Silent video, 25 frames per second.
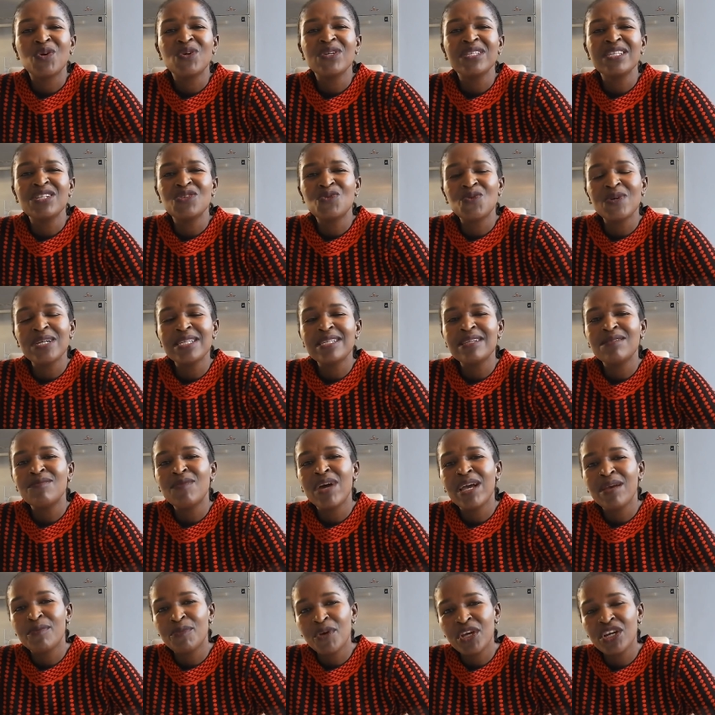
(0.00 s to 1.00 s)
because it wasn't
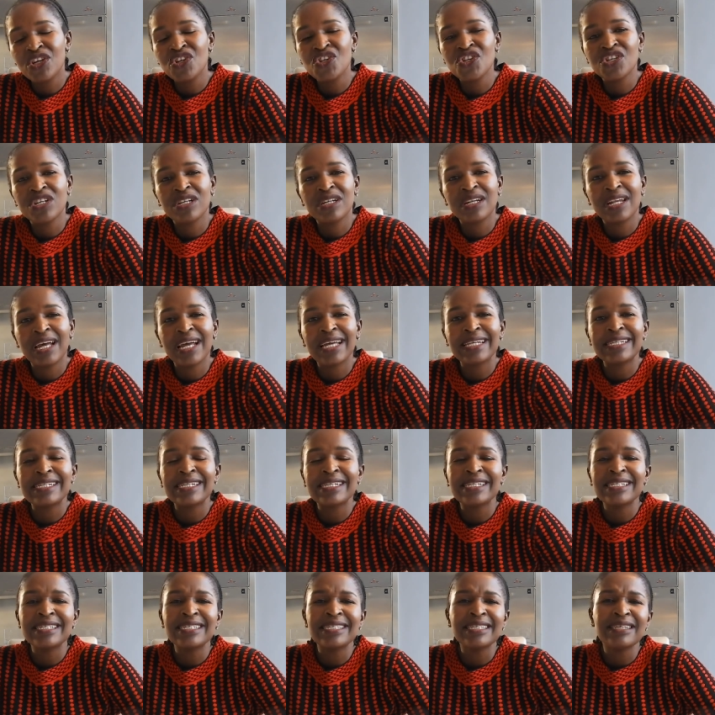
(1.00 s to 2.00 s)
my passion. I
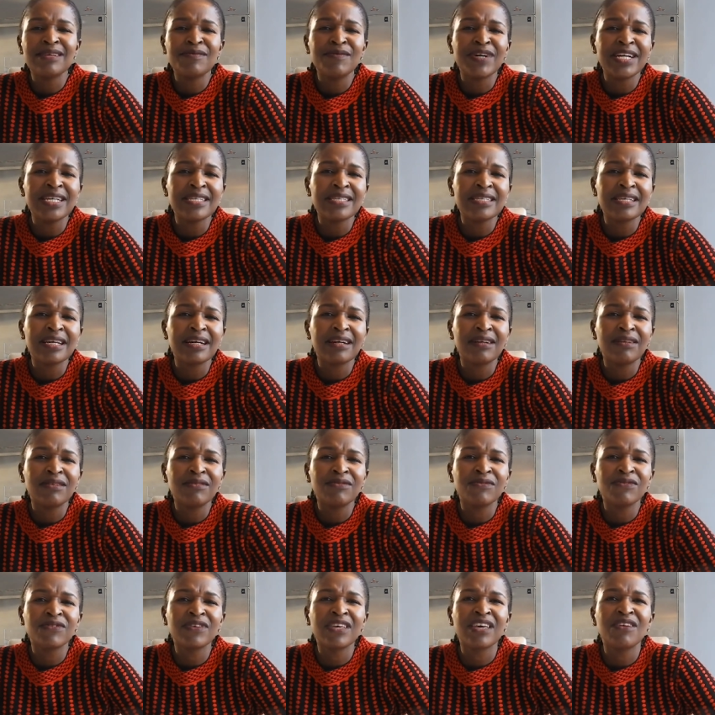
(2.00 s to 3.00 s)
didn't see
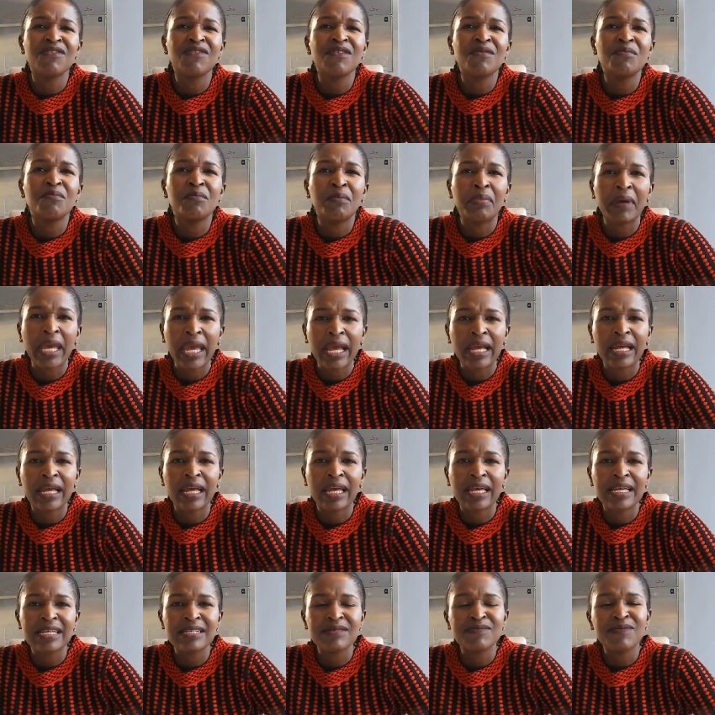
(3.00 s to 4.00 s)
myself giving back
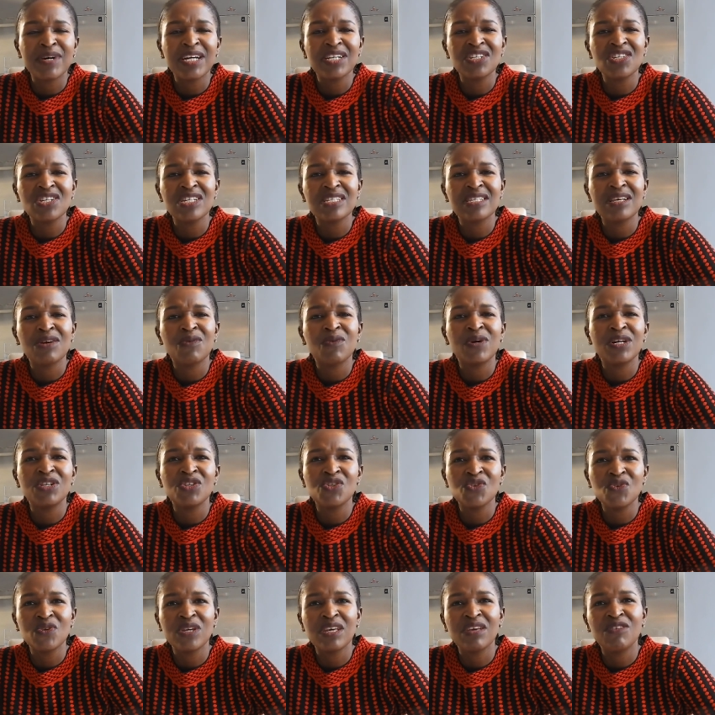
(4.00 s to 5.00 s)
as much as I
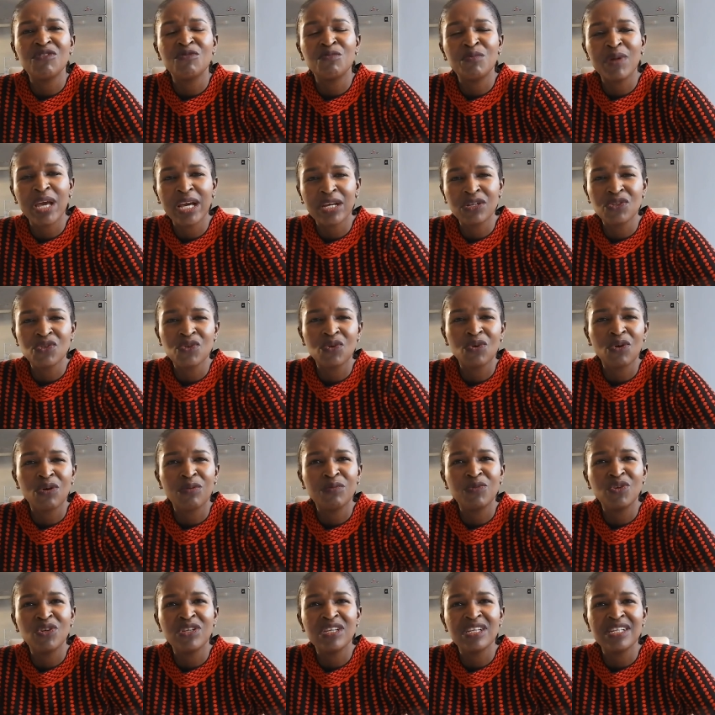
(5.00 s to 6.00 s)
want to give back to
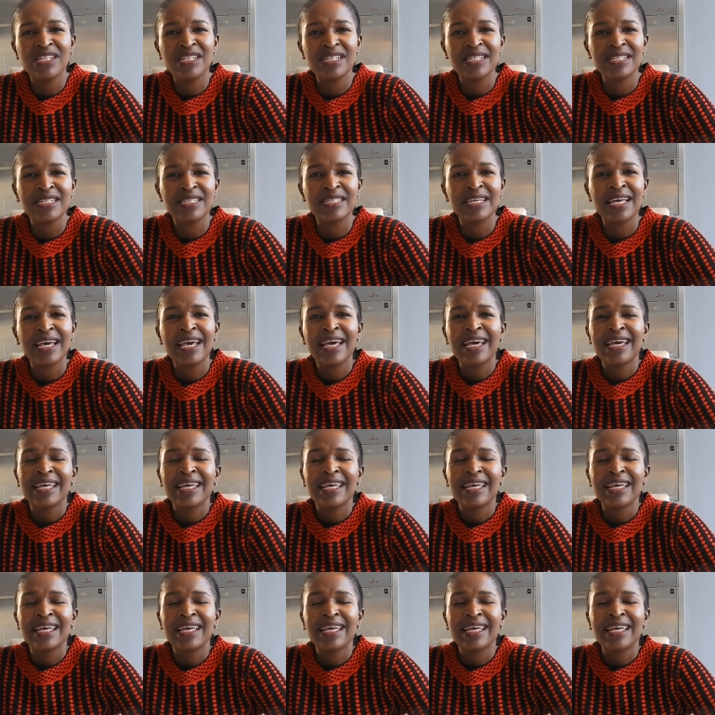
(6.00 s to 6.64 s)
communities.